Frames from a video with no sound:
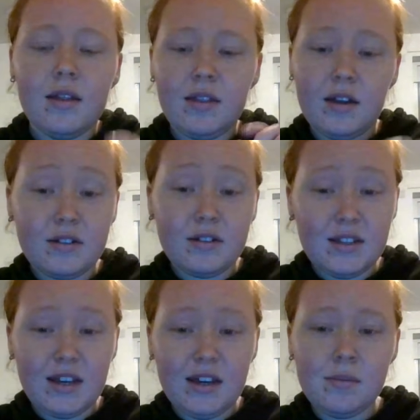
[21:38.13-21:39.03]
Little
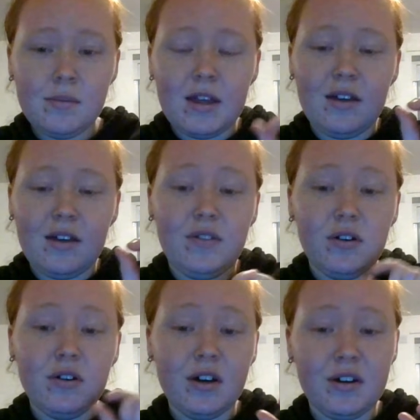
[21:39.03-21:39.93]
tip, if
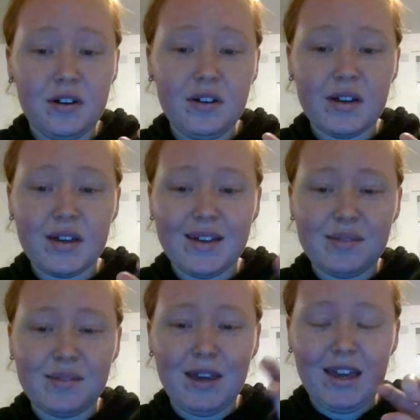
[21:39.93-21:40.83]
your hook
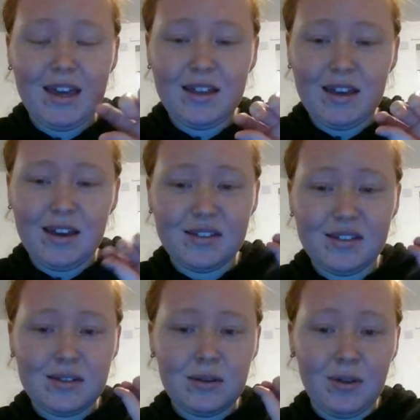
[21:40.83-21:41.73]
is making like a
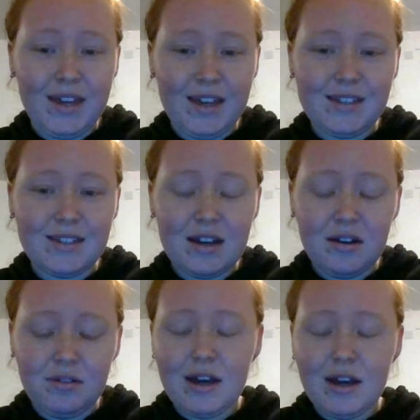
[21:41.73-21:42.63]
squeaky
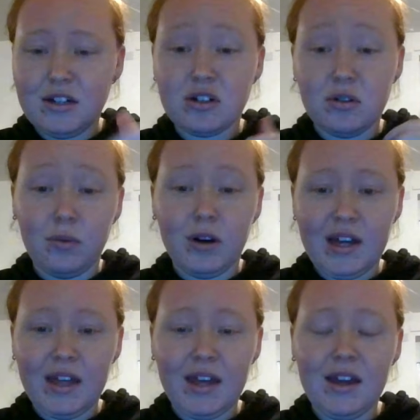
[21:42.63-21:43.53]
sound as you're
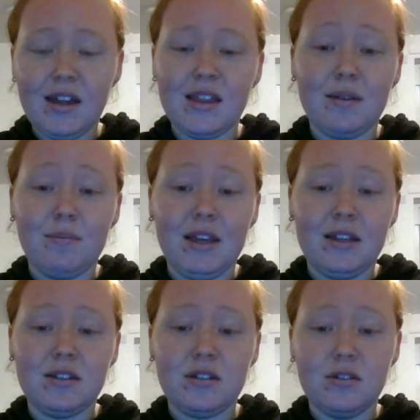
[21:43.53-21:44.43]
working, that
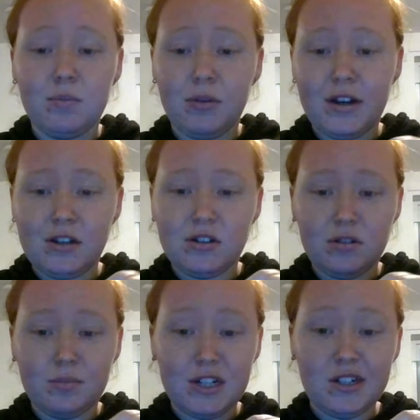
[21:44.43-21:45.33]
means you're putting
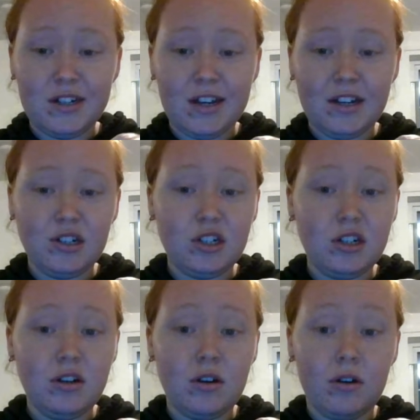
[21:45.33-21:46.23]
too much
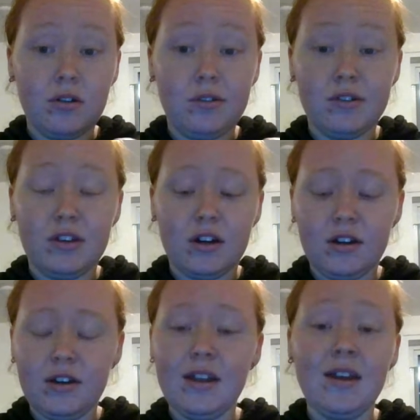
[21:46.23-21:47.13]
tension on your
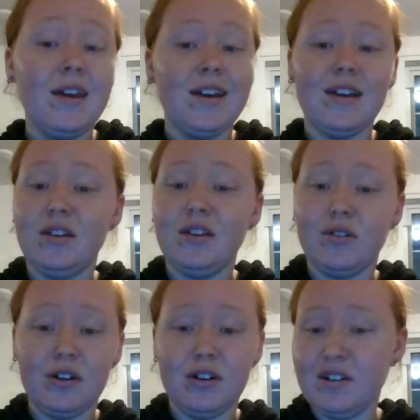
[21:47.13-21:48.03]
yarn.
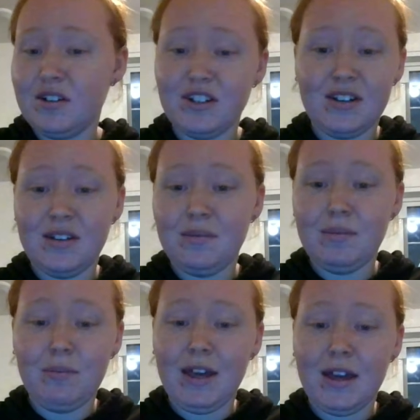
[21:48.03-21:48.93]
Your hook shouldn't
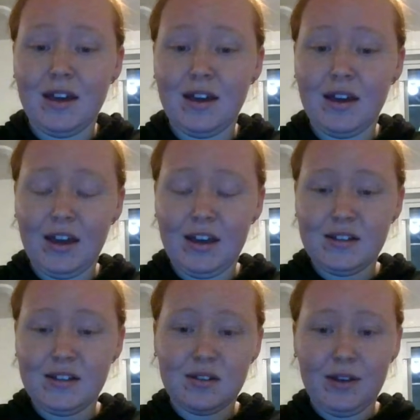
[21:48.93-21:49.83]
be making a
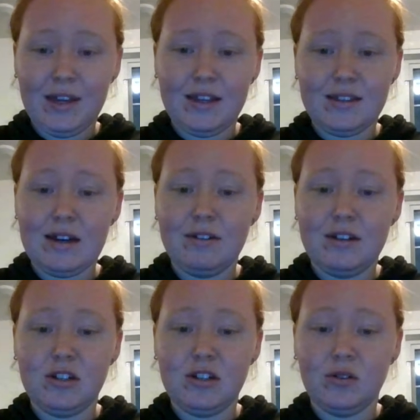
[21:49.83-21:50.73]
squeaky sound
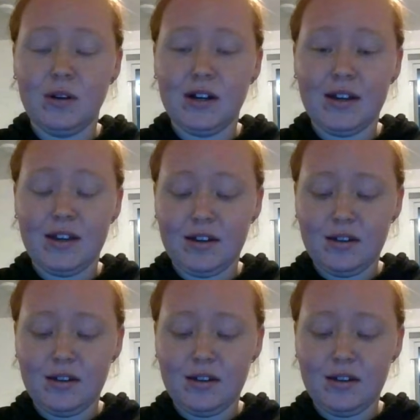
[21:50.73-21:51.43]
as you're working.